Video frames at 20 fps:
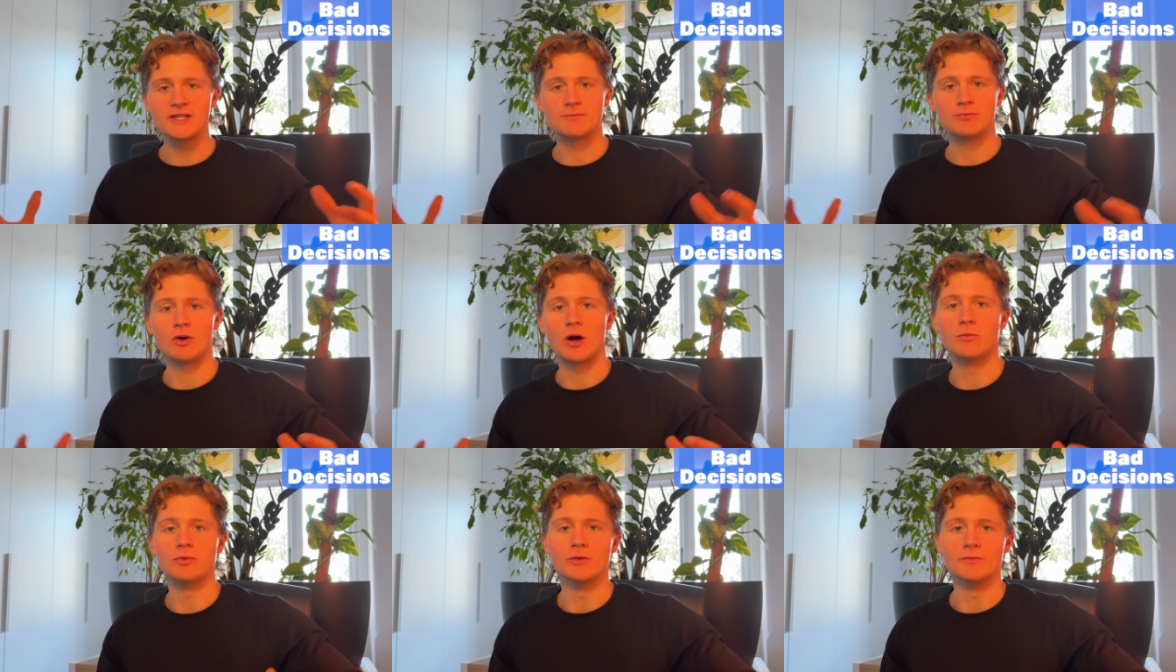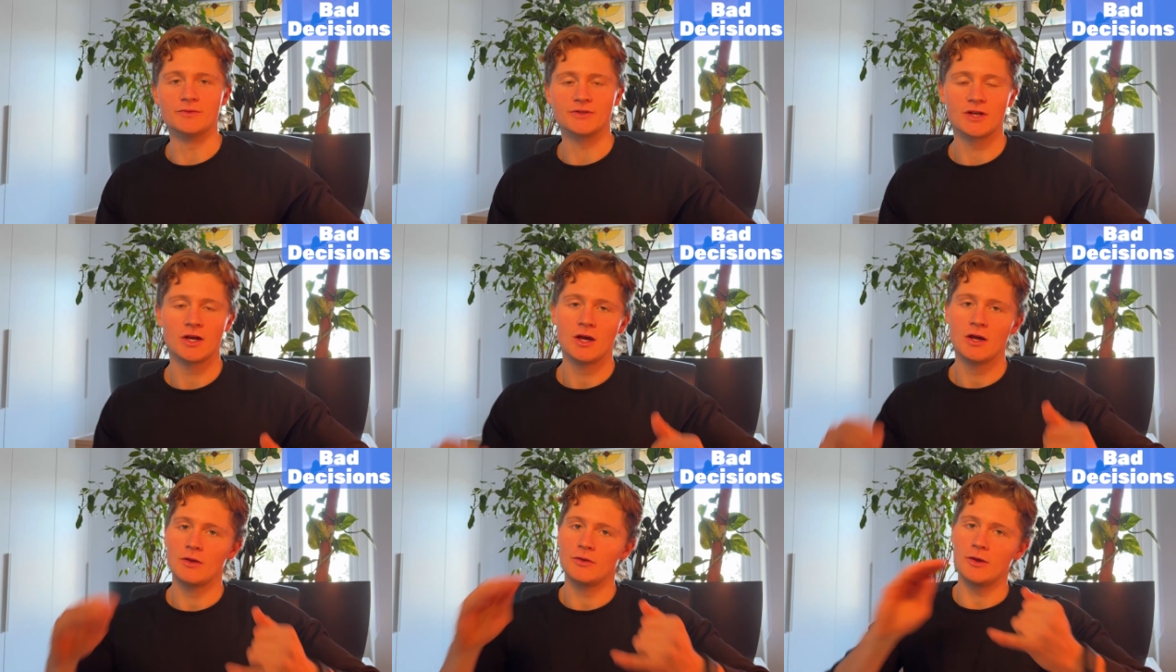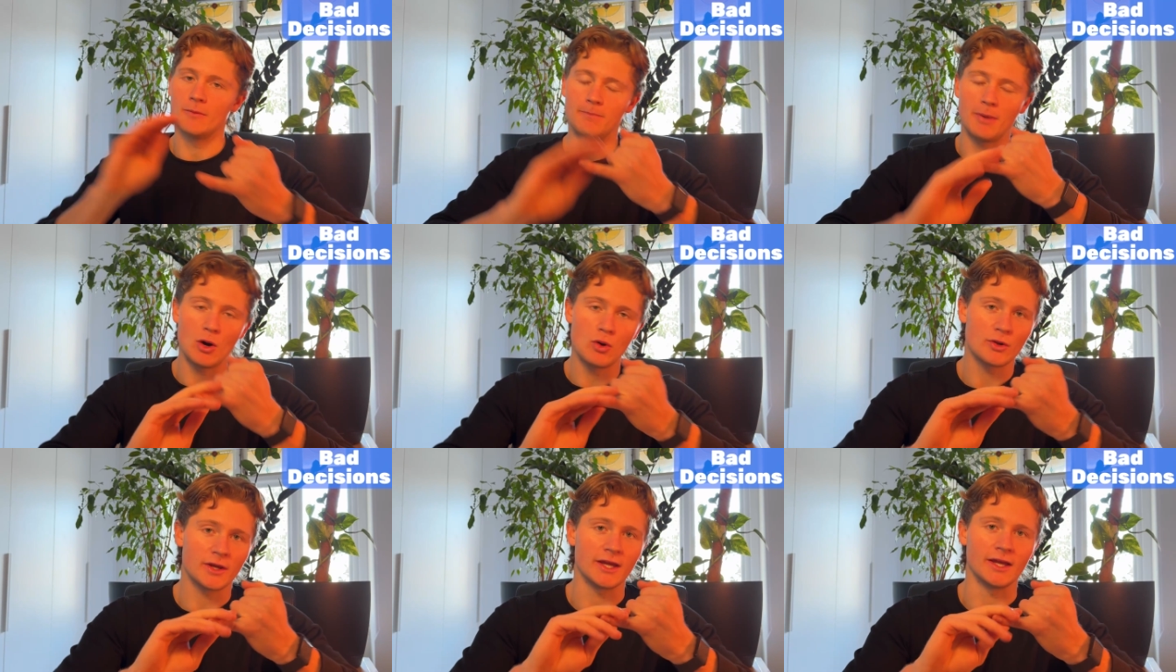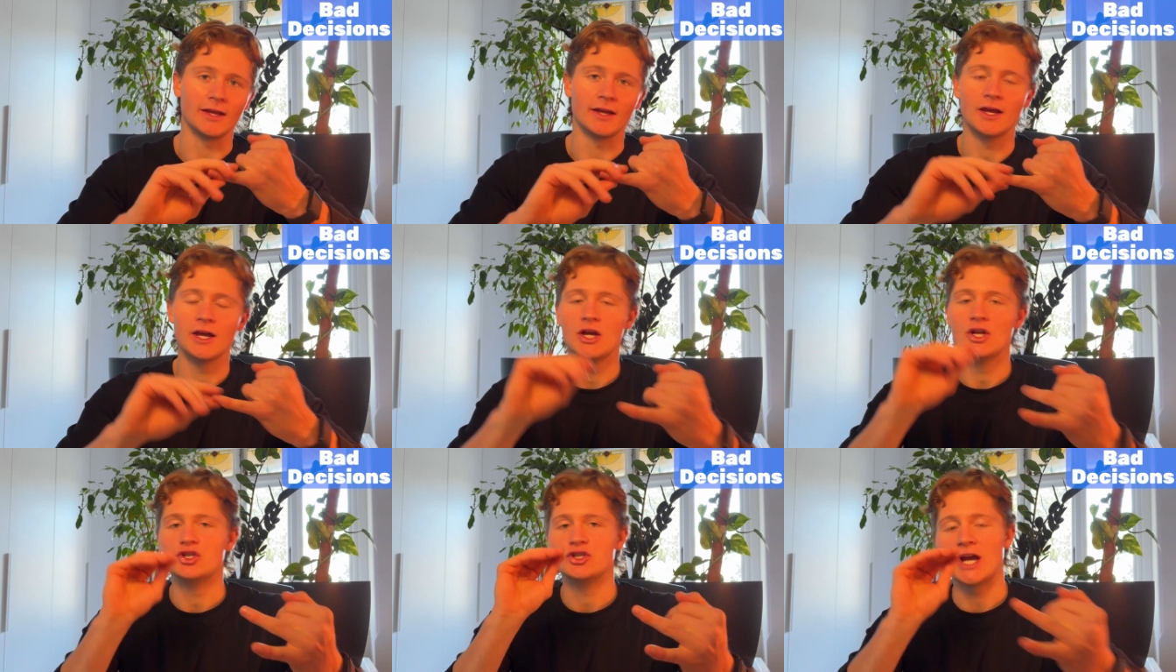problems, the bulking,
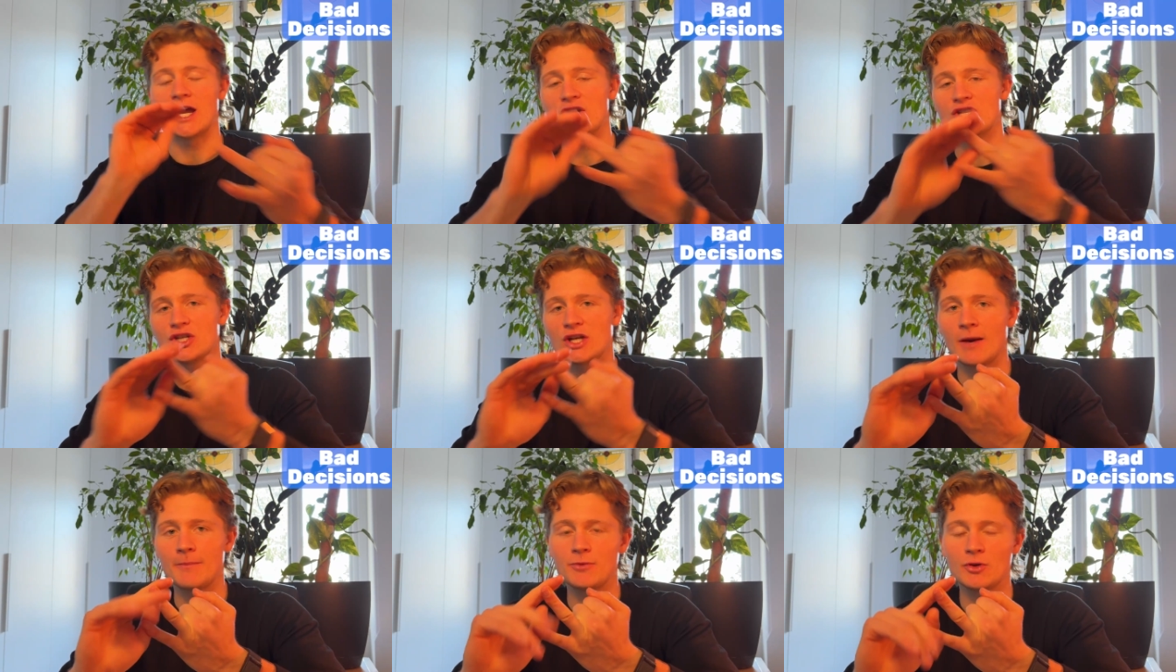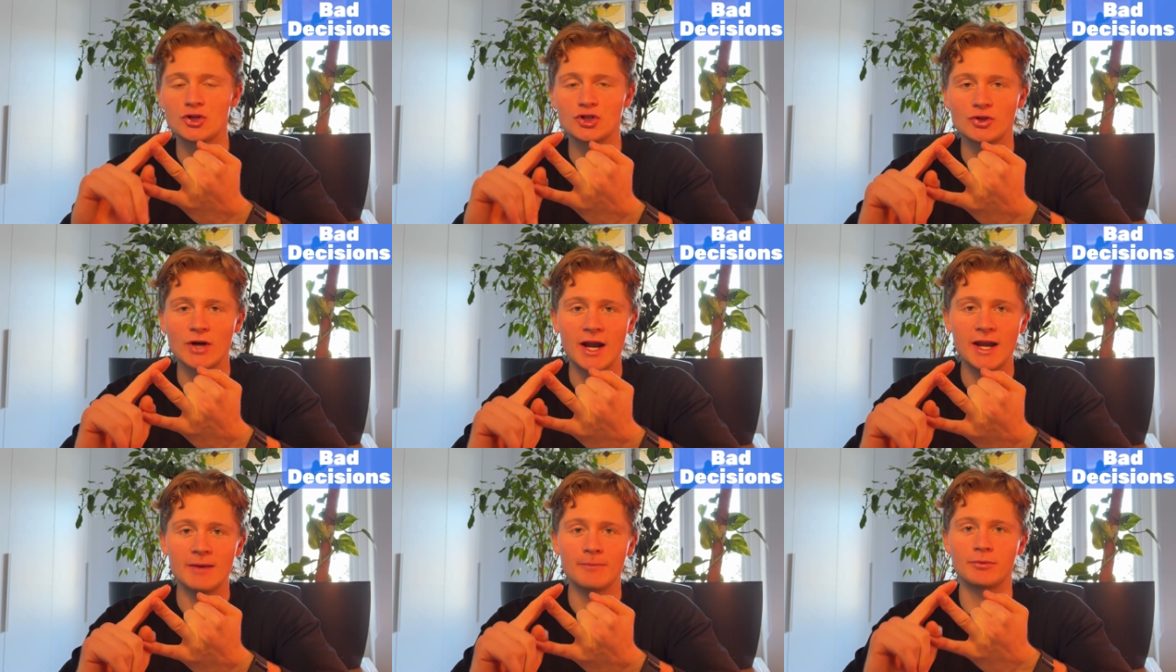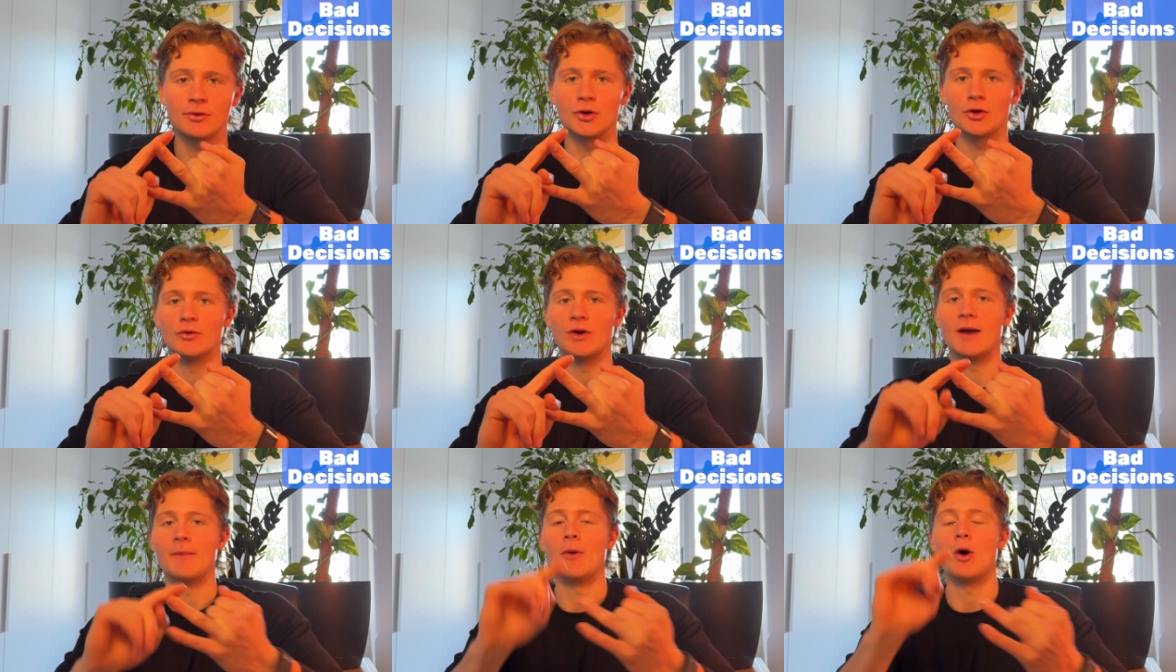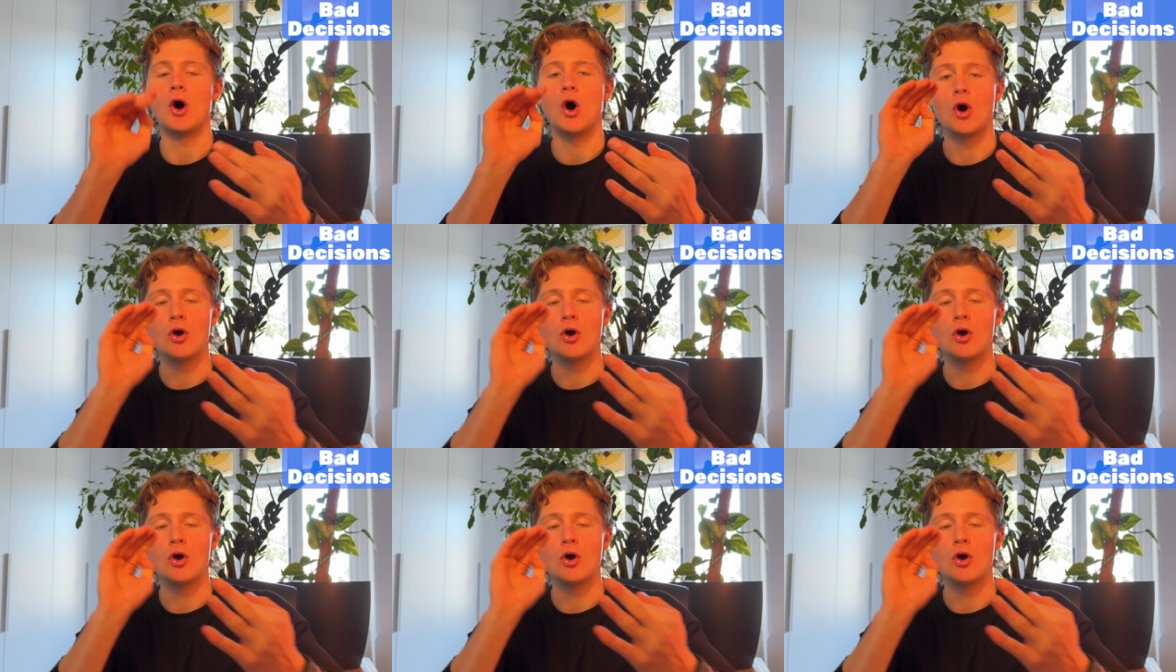changing up your training program,